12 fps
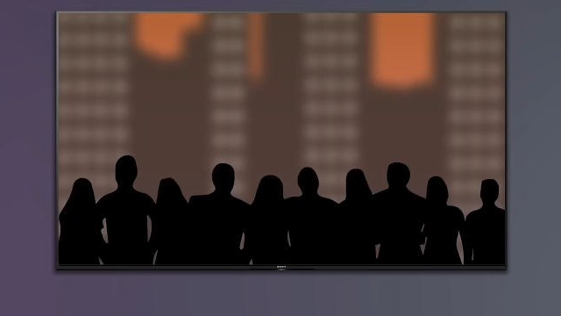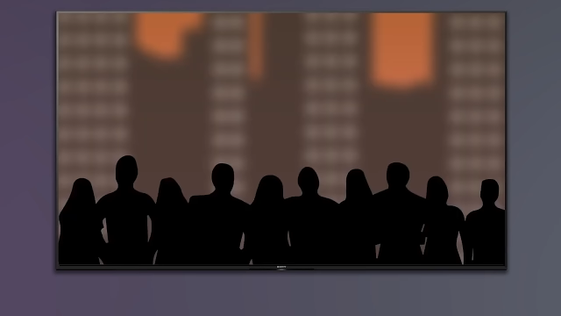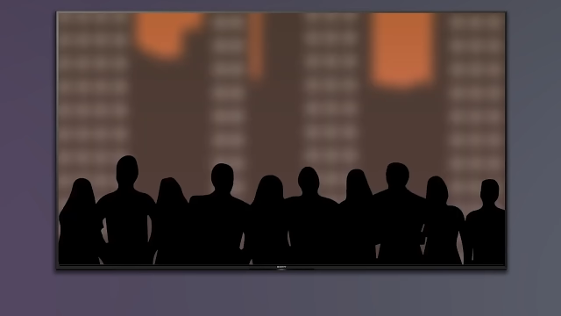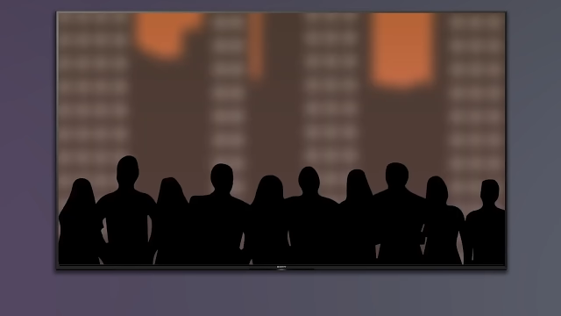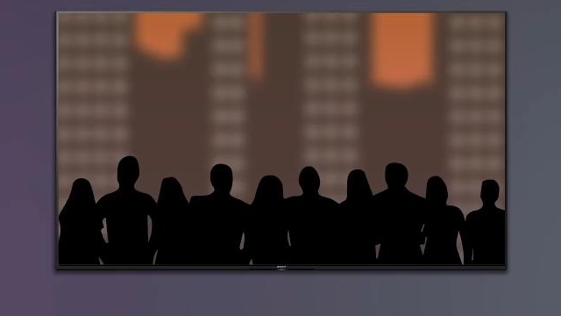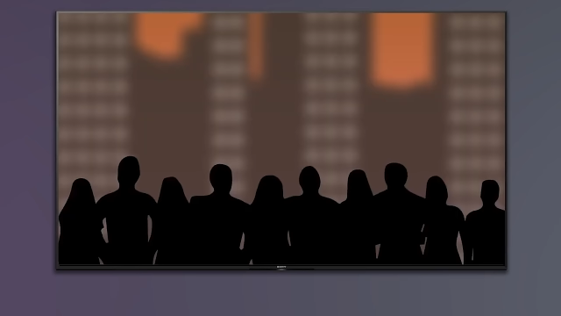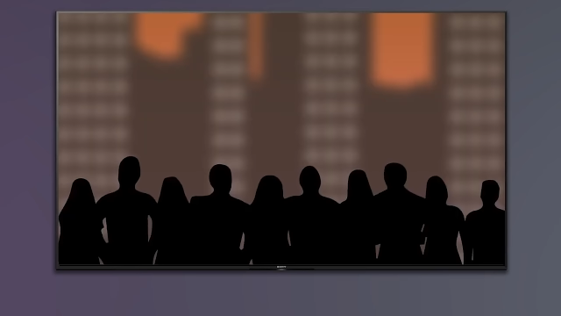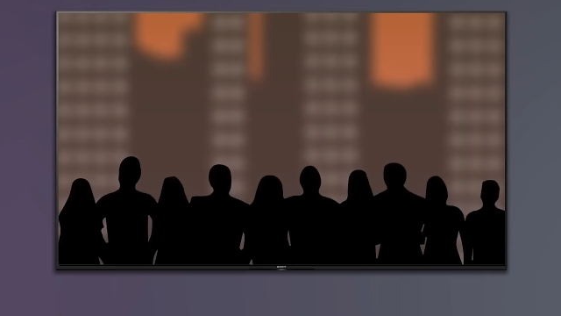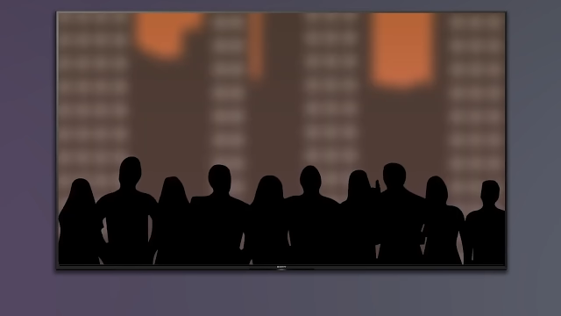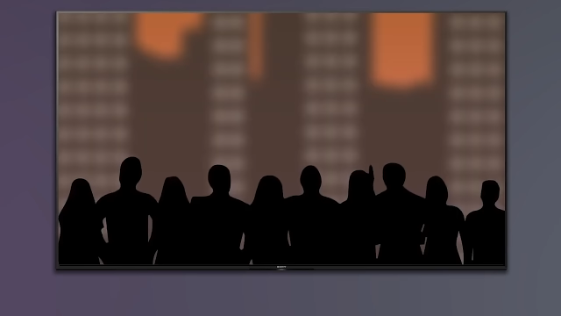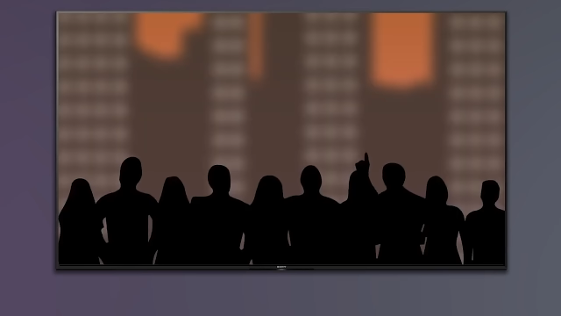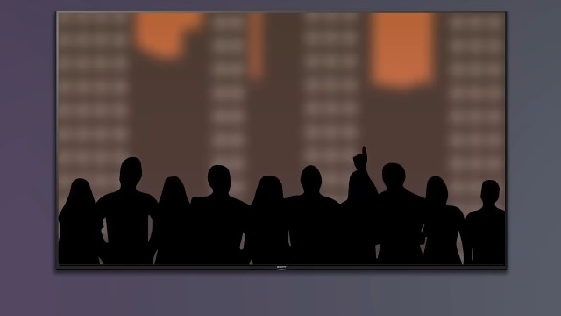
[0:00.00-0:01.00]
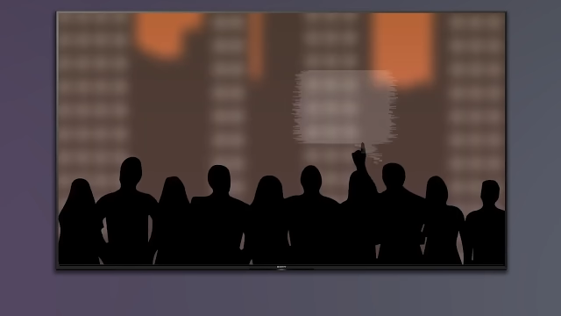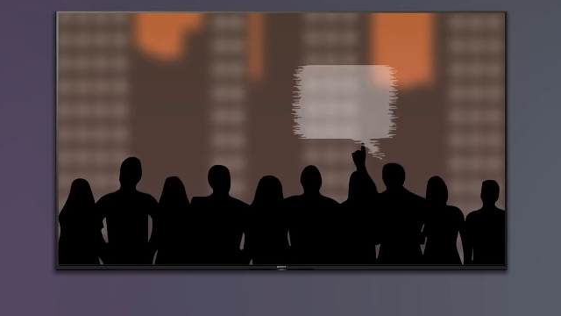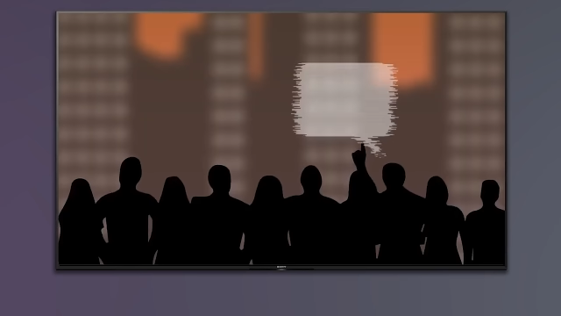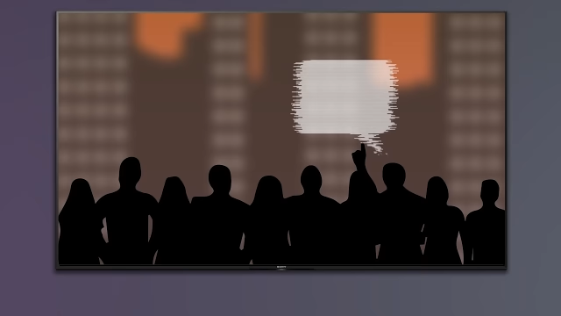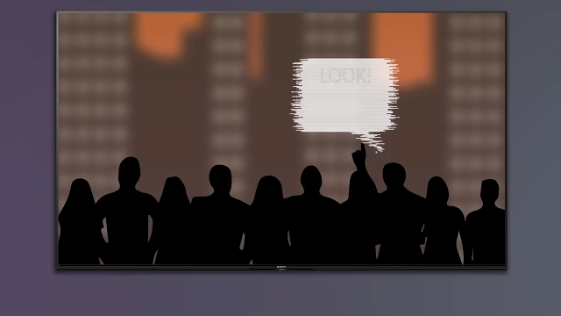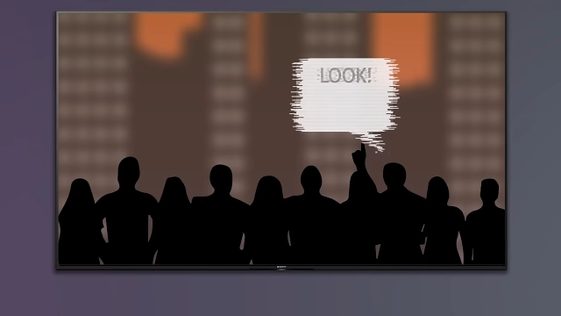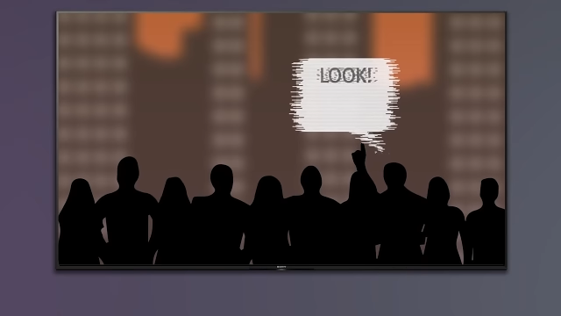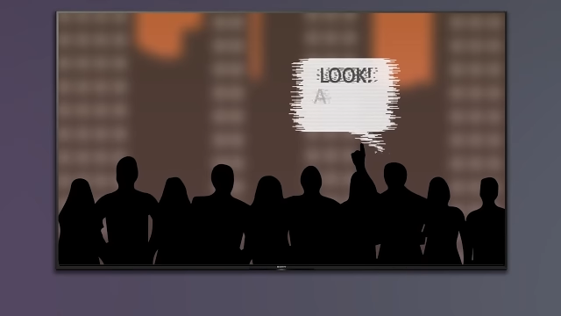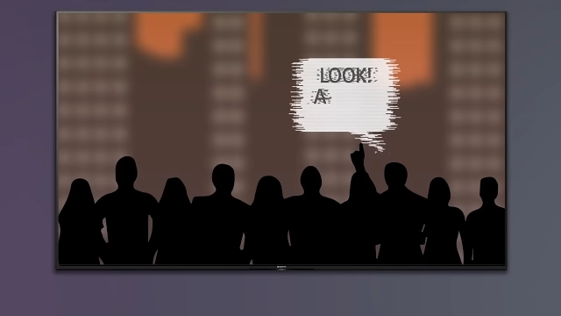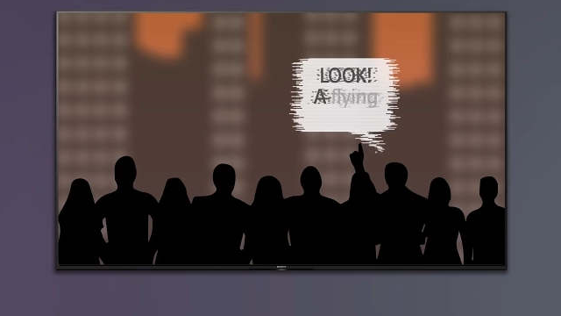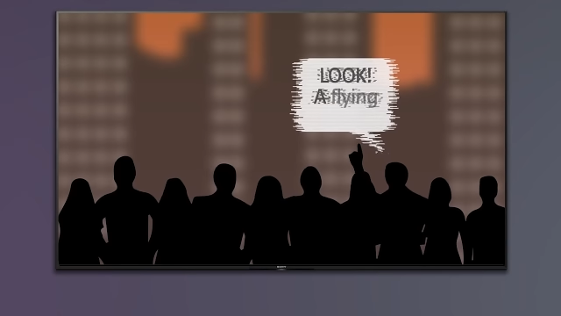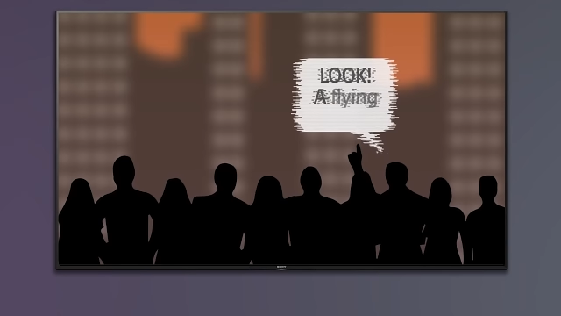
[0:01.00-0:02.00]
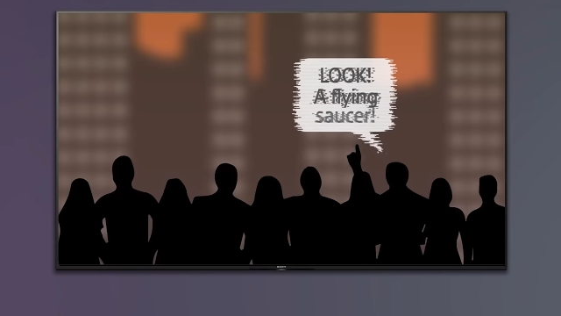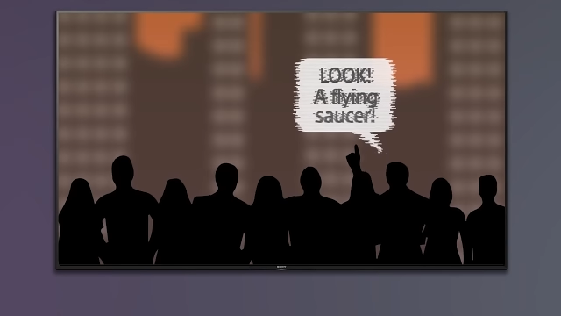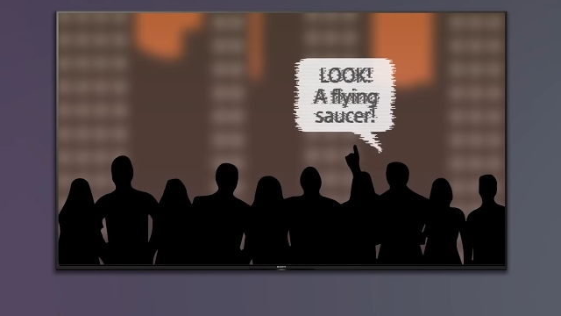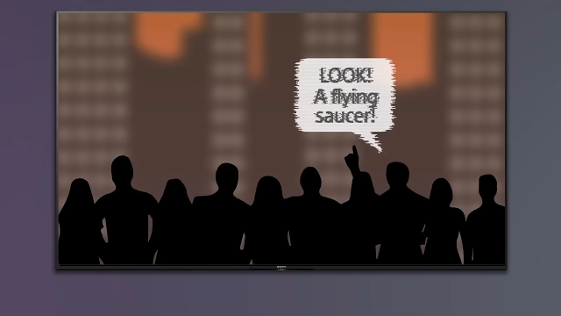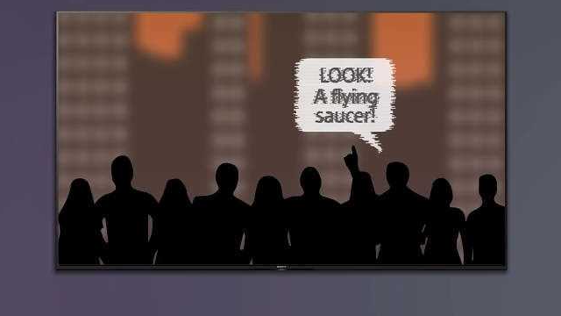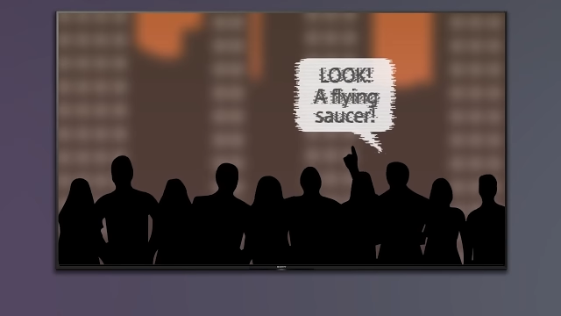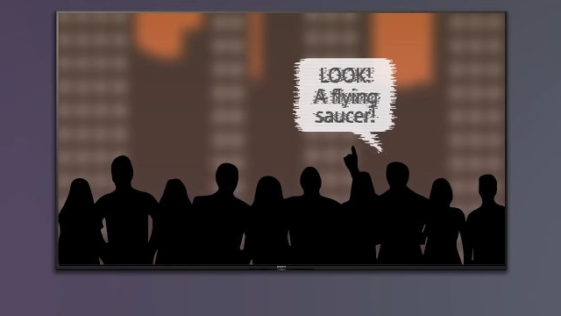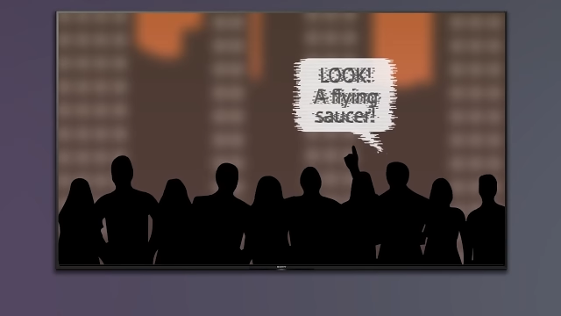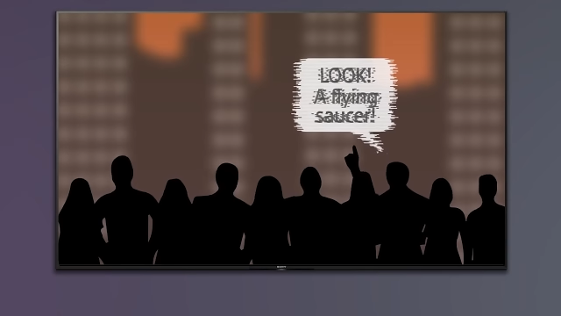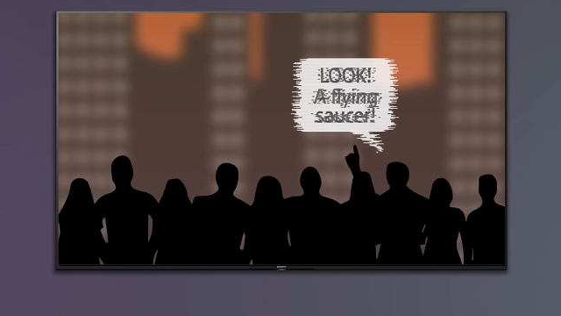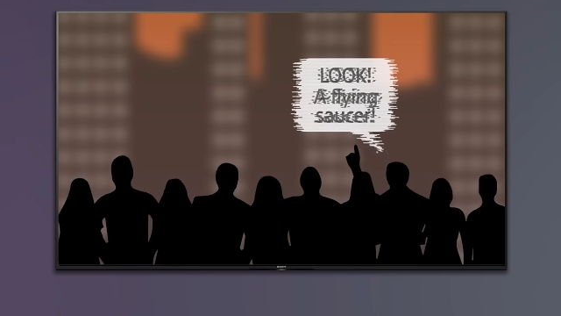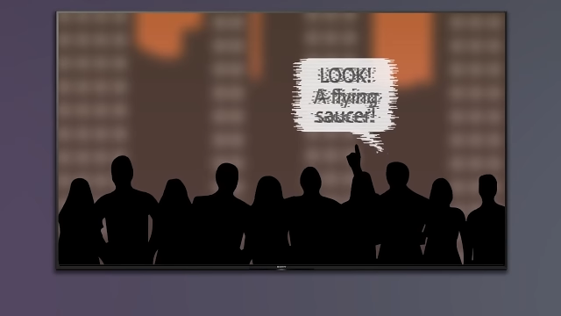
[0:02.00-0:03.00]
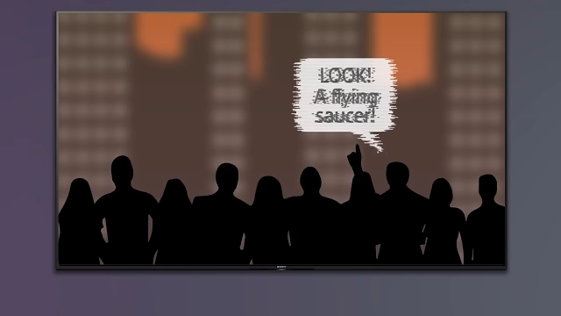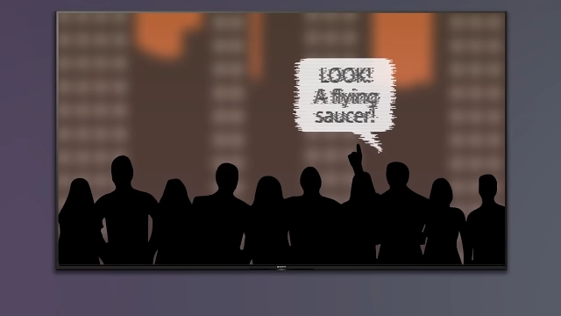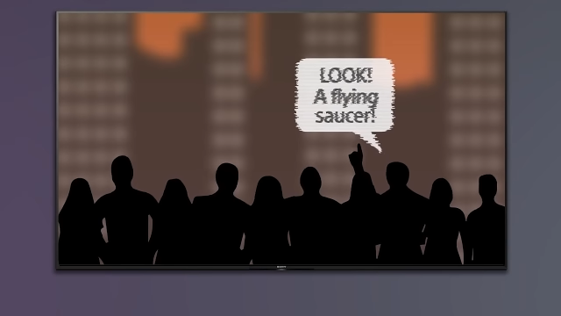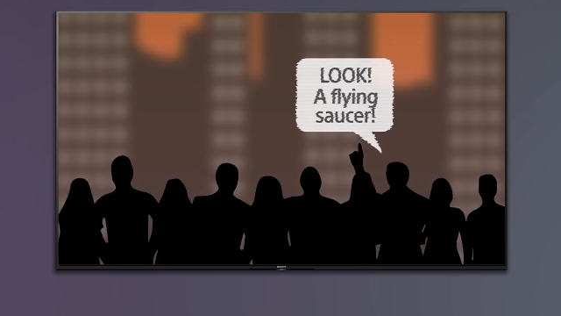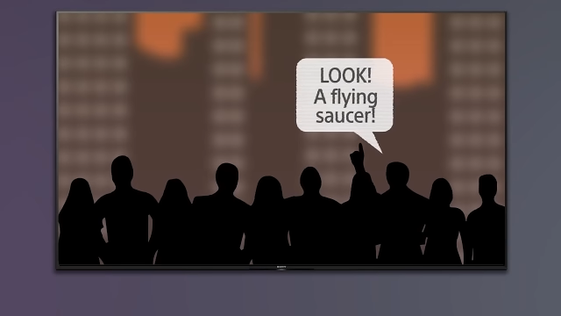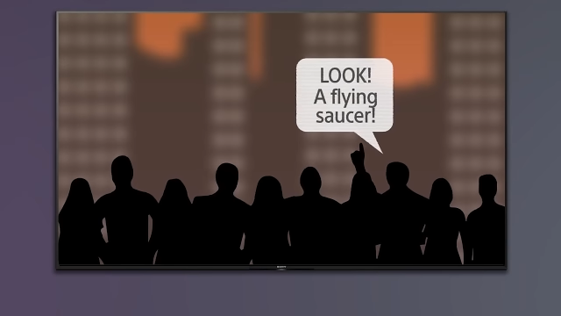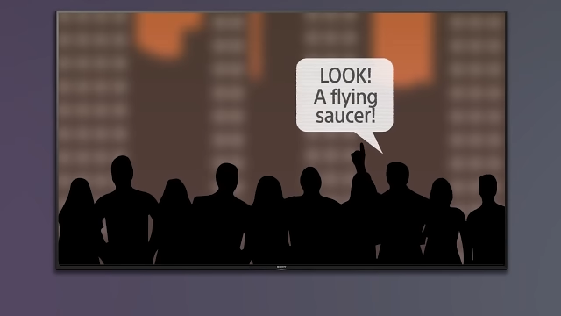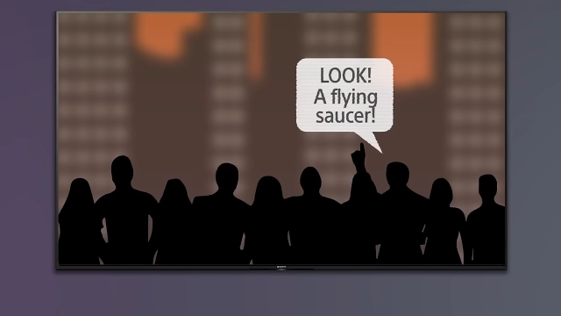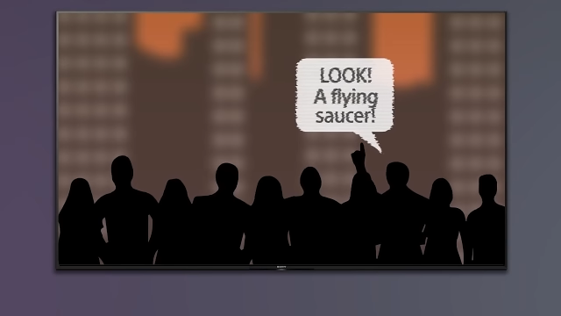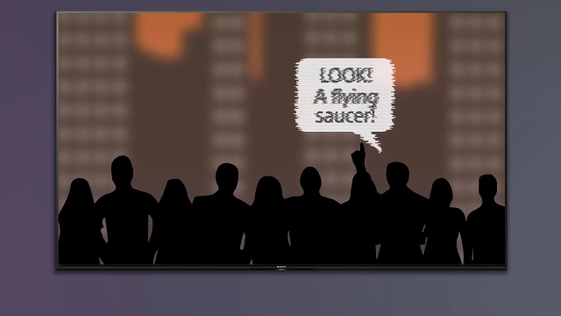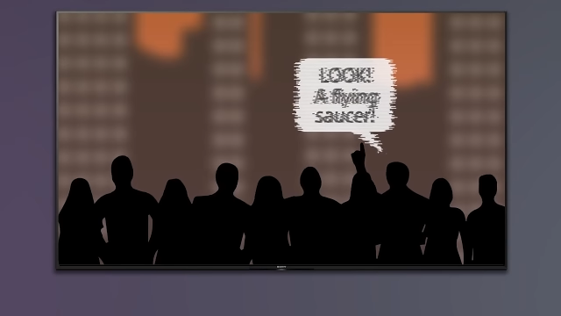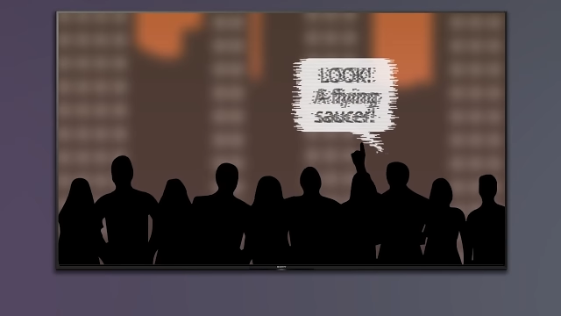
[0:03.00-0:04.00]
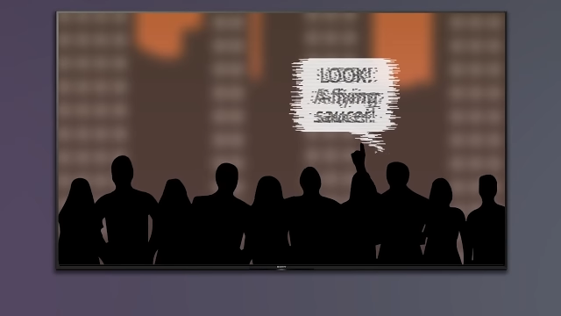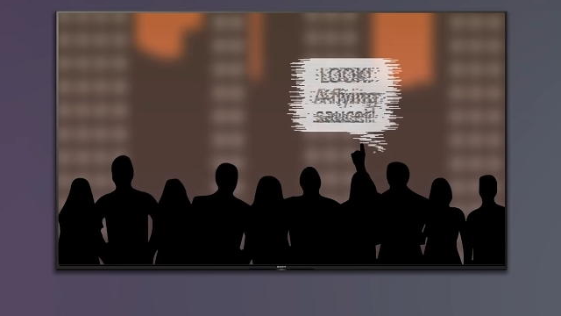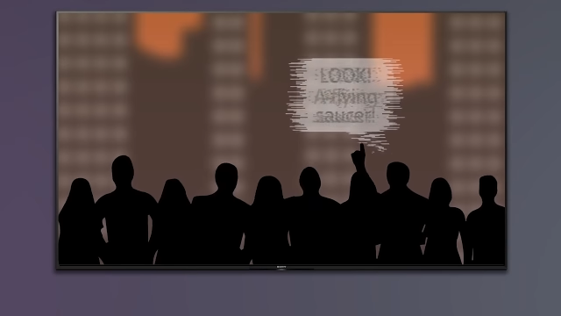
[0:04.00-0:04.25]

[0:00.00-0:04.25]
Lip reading: Nobody's mouth can be seen.